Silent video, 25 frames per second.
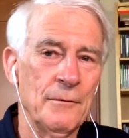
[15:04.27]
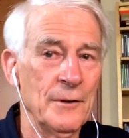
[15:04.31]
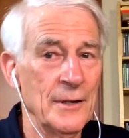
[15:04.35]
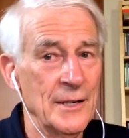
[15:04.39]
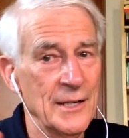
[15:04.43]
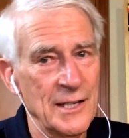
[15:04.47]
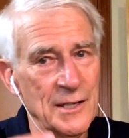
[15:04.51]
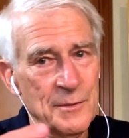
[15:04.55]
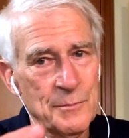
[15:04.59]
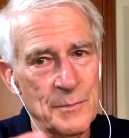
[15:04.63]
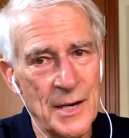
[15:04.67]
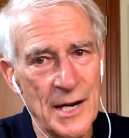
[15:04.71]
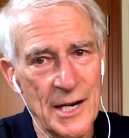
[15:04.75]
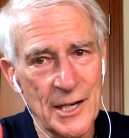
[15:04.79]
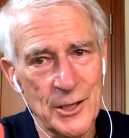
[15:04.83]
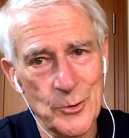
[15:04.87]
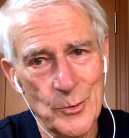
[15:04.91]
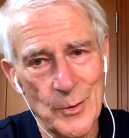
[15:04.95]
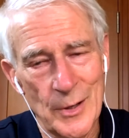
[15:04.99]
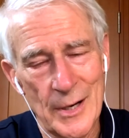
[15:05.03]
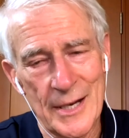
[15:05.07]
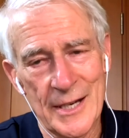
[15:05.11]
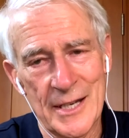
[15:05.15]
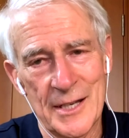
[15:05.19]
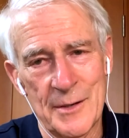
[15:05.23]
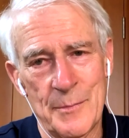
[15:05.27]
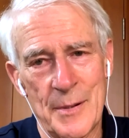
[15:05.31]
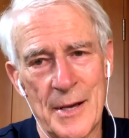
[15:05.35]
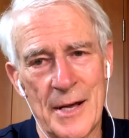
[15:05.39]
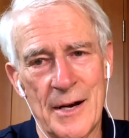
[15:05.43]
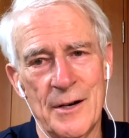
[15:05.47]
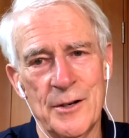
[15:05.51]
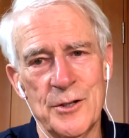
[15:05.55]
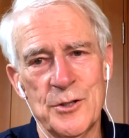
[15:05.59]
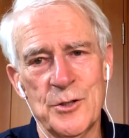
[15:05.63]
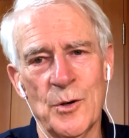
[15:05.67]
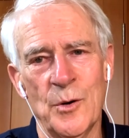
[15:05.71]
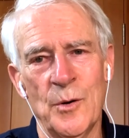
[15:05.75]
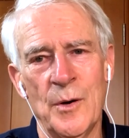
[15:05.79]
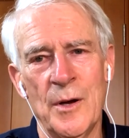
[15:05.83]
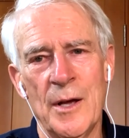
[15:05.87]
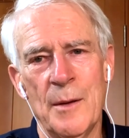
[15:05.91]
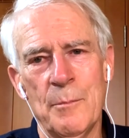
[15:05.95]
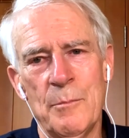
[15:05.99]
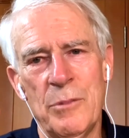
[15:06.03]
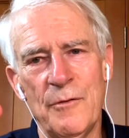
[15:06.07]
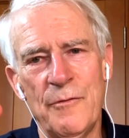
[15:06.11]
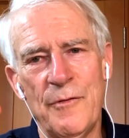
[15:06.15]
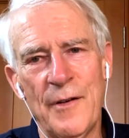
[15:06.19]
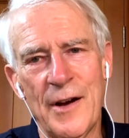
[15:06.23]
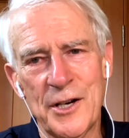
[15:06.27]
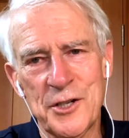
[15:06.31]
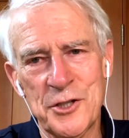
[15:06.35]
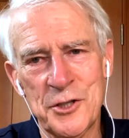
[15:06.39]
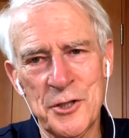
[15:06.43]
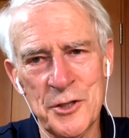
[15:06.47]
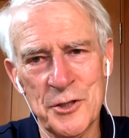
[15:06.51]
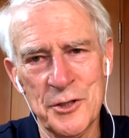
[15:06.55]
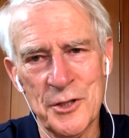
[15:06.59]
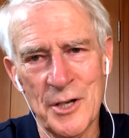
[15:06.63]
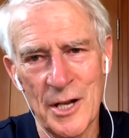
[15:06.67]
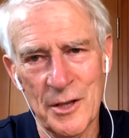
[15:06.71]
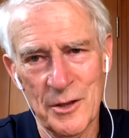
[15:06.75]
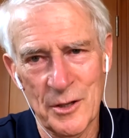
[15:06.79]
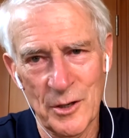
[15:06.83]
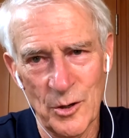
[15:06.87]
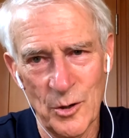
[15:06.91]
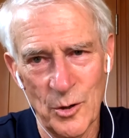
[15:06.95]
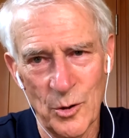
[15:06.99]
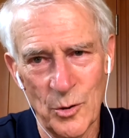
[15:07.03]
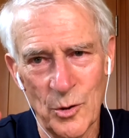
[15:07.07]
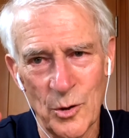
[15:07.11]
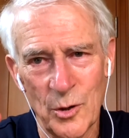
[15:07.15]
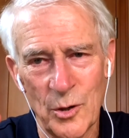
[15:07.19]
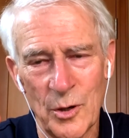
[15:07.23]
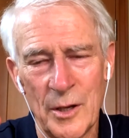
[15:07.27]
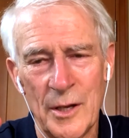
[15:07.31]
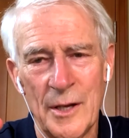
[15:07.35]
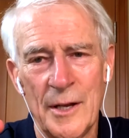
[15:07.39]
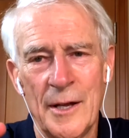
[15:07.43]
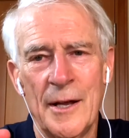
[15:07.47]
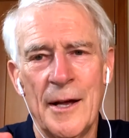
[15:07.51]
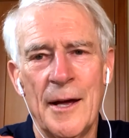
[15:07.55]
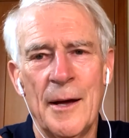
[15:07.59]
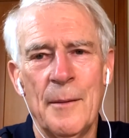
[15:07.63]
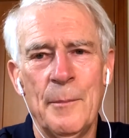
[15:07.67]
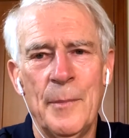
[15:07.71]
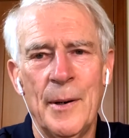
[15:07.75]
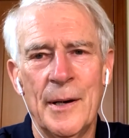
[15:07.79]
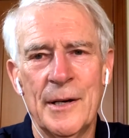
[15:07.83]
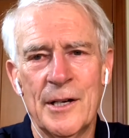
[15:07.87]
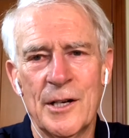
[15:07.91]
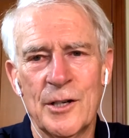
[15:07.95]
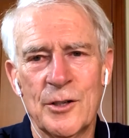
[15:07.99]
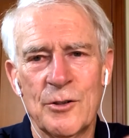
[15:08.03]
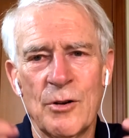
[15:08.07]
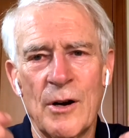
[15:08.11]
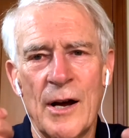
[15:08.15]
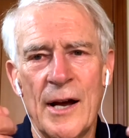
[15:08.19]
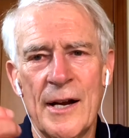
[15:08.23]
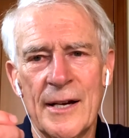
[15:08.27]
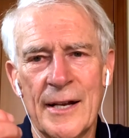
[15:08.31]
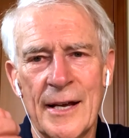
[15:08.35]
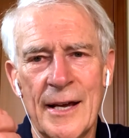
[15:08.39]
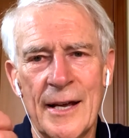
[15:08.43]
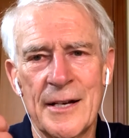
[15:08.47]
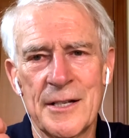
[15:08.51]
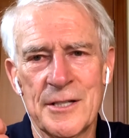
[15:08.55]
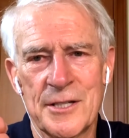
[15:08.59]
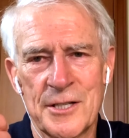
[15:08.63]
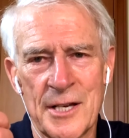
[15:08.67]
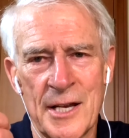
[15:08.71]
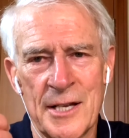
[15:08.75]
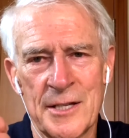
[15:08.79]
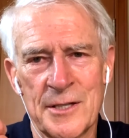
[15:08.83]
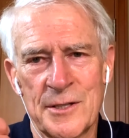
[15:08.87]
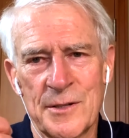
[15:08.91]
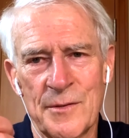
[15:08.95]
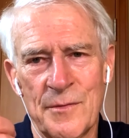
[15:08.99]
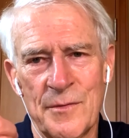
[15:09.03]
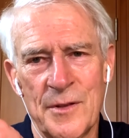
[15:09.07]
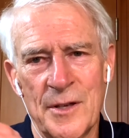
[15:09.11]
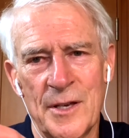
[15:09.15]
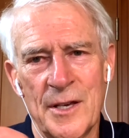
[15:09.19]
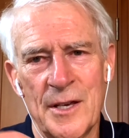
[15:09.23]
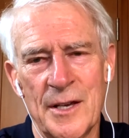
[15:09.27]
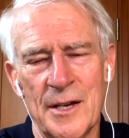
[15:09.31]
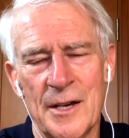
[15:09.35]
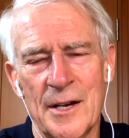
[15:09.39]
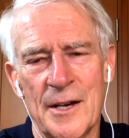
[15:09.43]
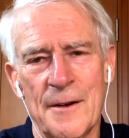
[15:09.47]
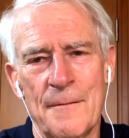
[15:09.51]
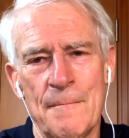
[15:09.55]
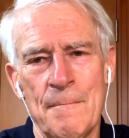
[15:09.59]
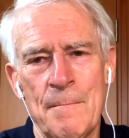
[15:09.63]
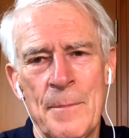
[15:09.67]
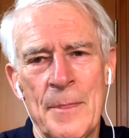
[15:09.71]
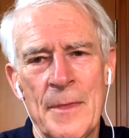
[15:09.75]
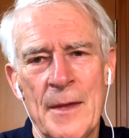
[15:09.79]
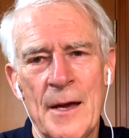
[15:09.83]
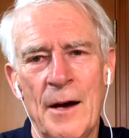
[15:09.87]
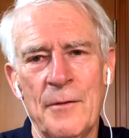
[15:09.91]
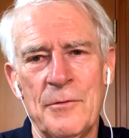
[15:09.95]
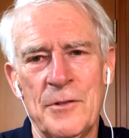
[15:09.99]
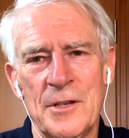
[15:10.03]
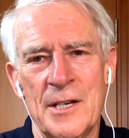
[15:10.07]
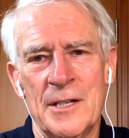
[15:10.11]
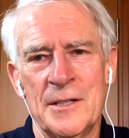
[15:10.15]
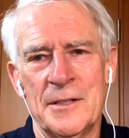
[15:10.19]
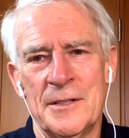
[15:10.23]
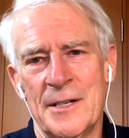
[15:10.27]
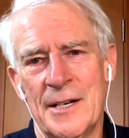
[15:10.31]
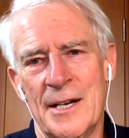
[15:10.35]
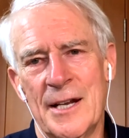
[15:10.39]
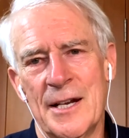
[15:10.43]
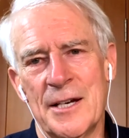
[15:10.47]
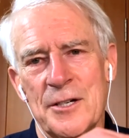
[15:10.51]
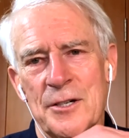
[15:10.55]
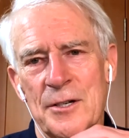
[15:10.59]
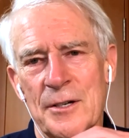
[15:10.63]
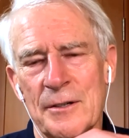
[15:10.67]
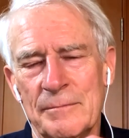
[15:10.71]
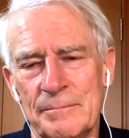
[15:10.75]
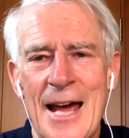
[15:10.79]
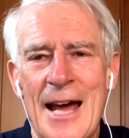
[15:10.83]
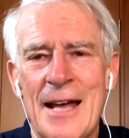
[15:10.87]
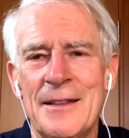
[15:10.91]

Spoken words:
When I get back to it, I get better. So perfection is not the goal, but try to get a sense of the intonation.